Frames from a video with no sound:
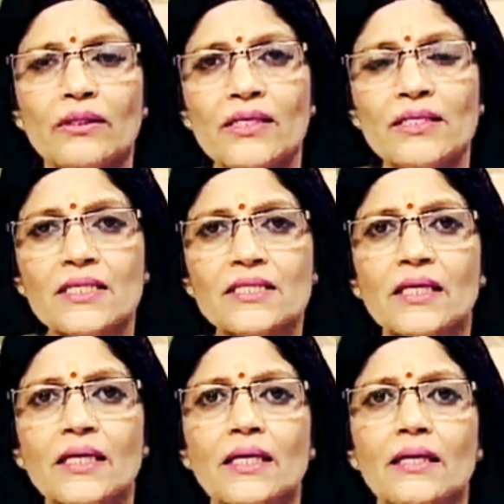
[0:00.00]
this is
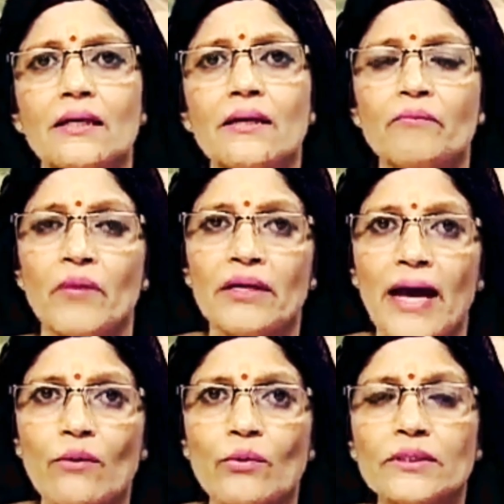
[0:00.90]
the
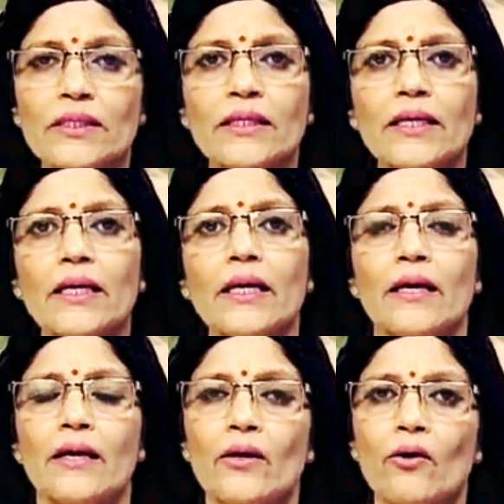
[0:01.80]
diversity
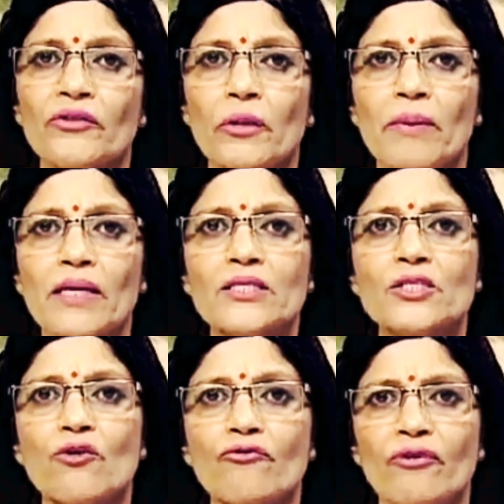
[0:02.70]
on the
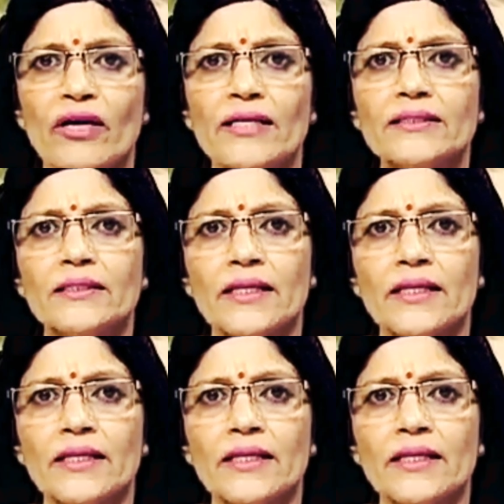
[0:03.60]
basis of dress,